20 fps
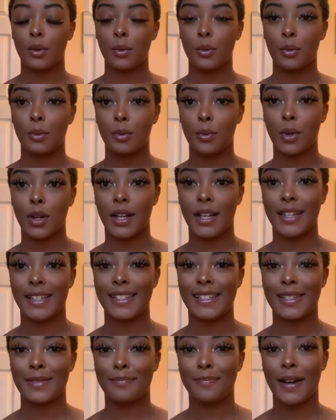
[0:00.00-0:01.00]
What
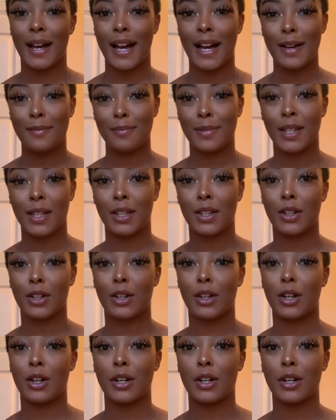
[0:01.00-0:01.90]
is poppin'? Your girl